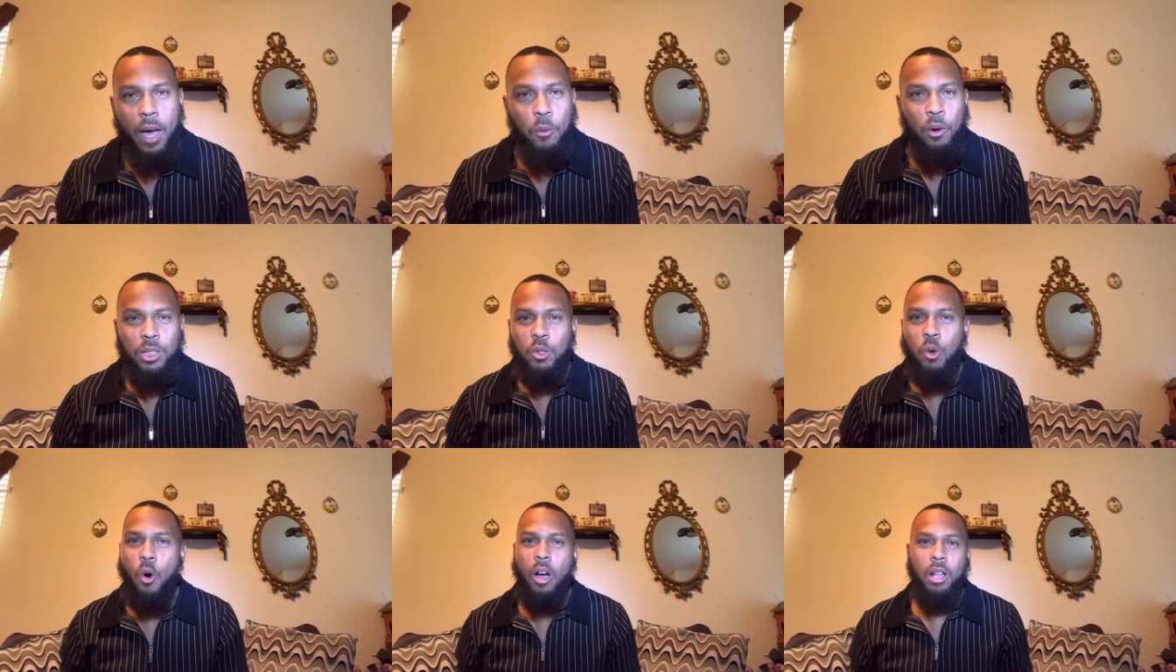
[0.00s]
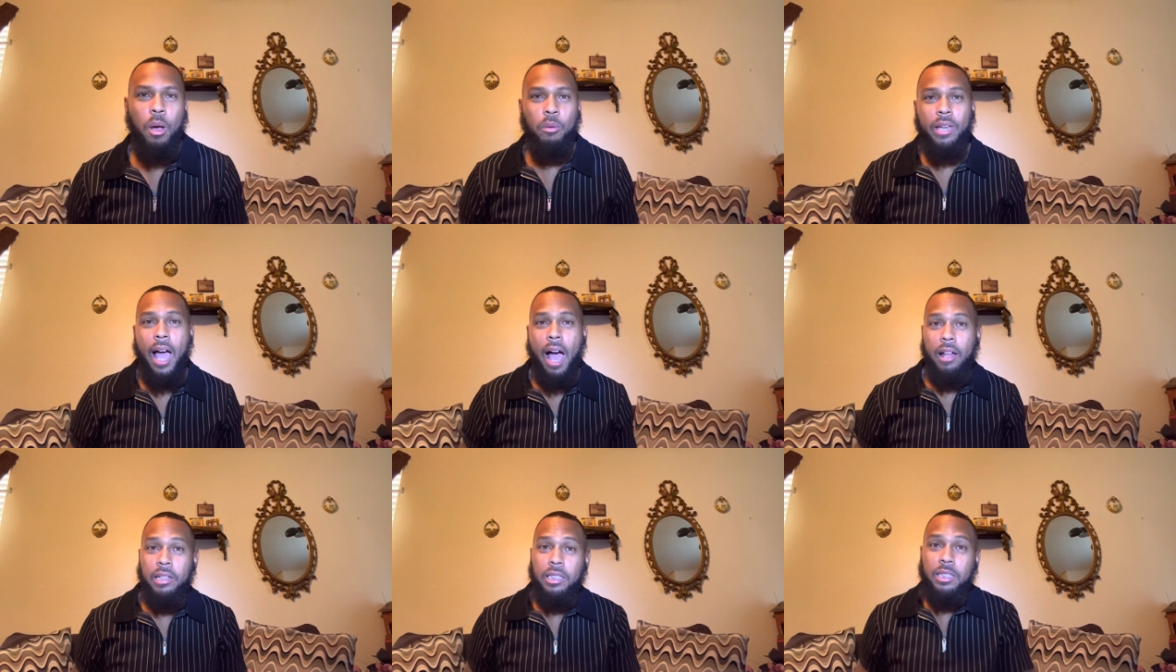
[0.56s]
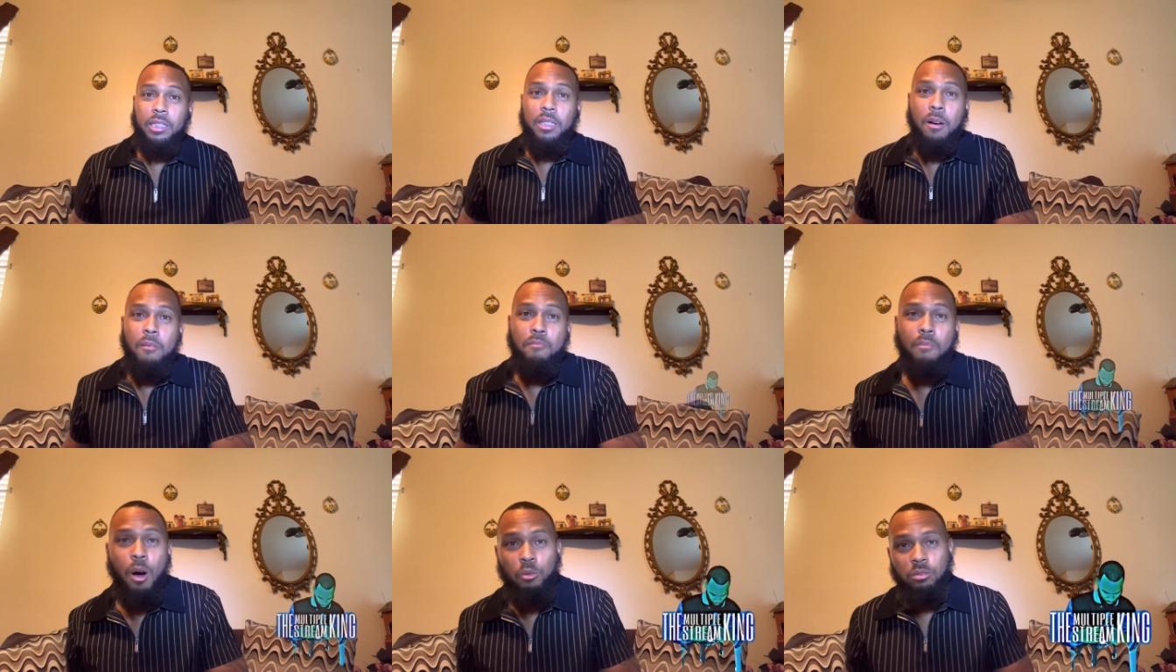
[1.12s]
what's going on, y'all? This is the
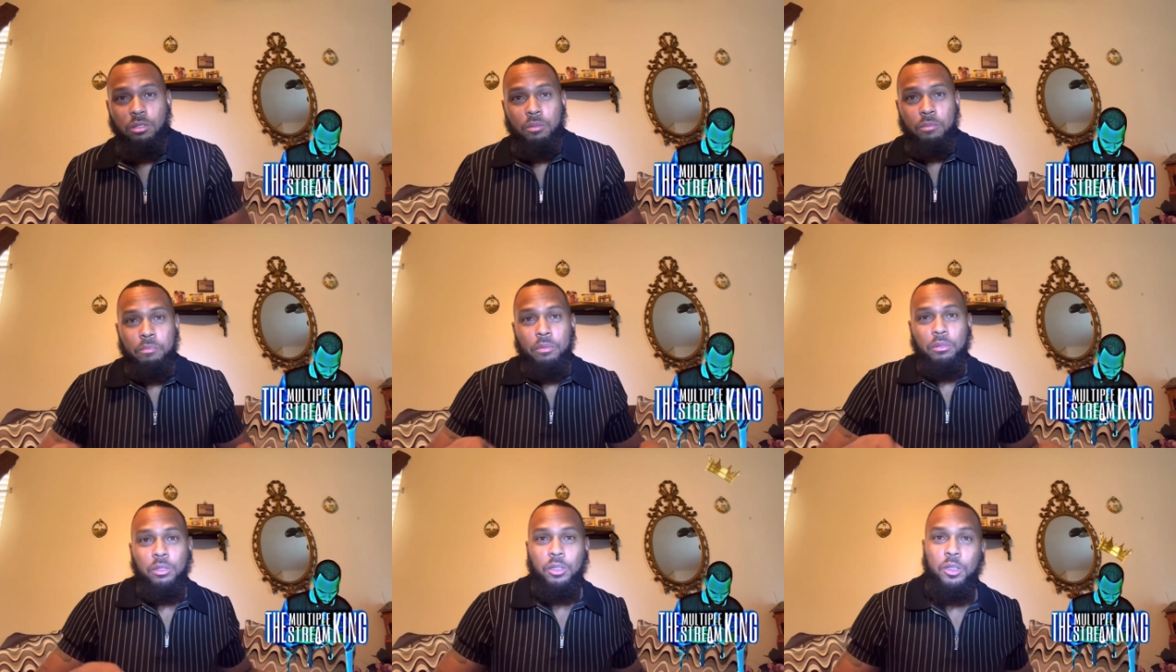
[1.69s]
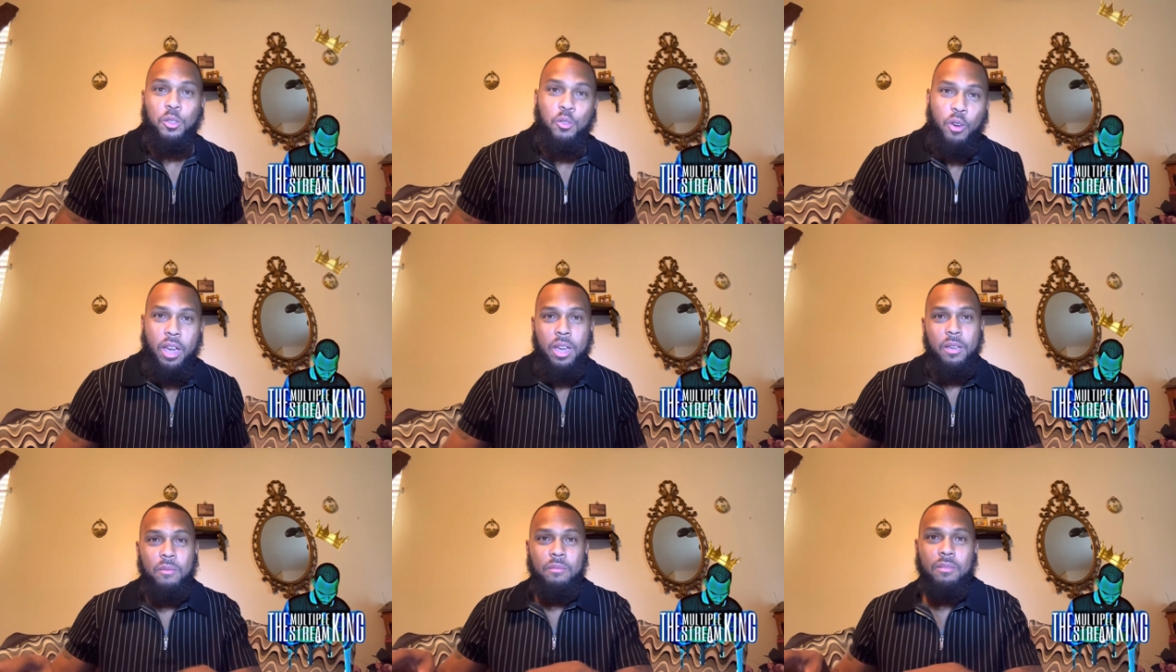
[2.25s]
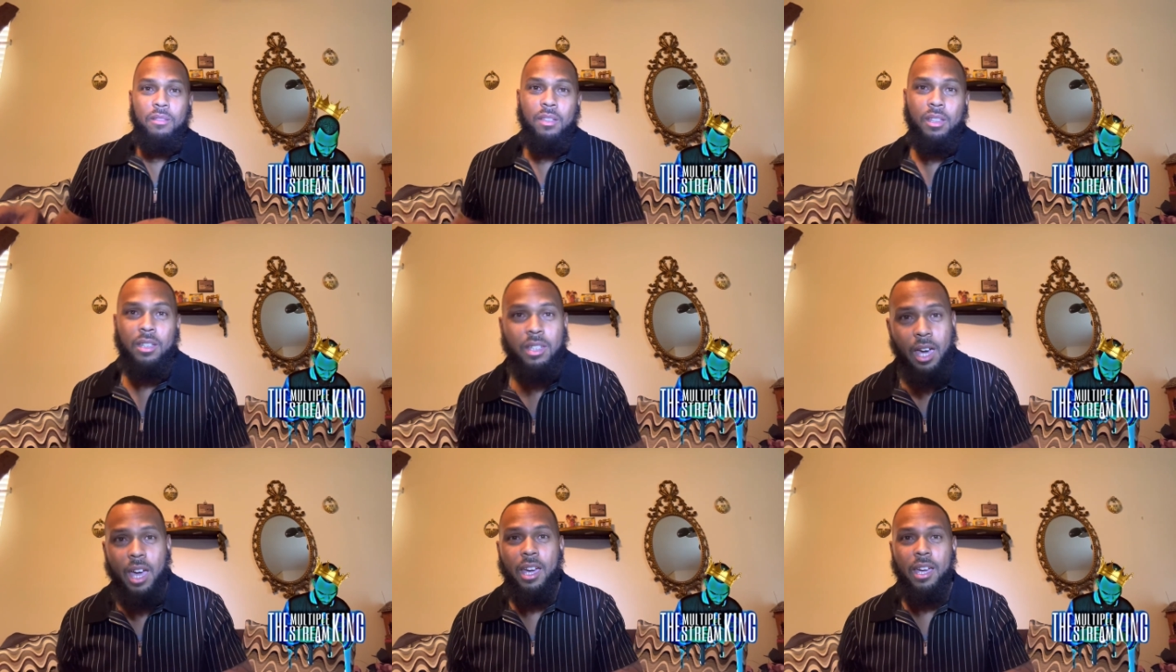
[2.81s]
Multiple Stream
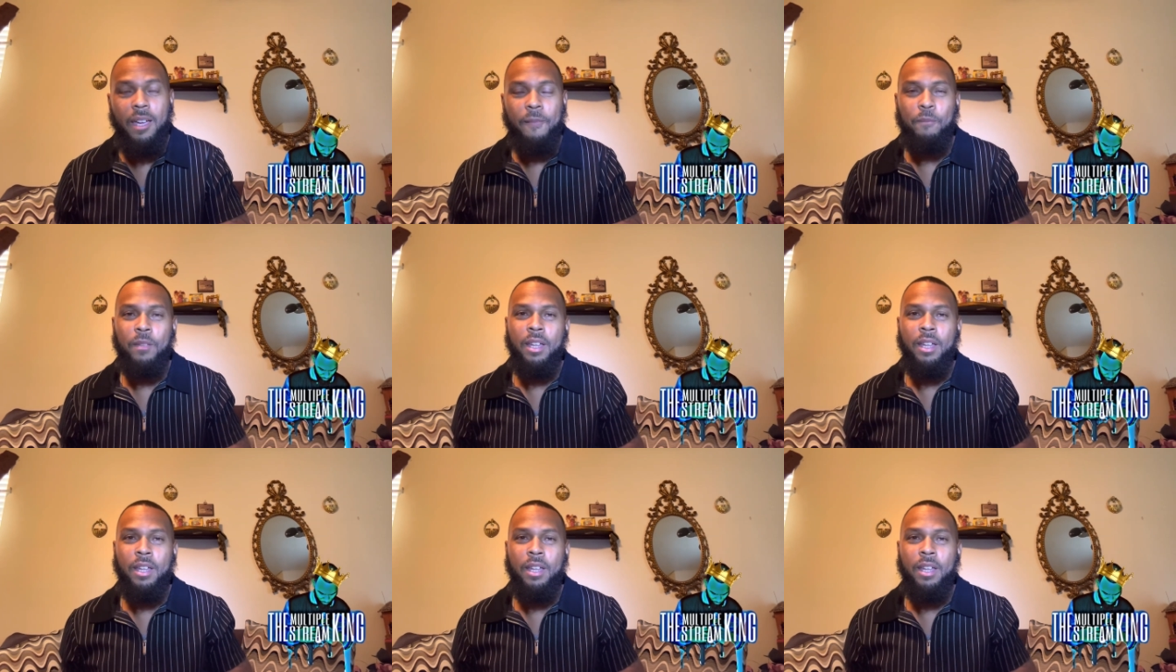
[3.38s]
King,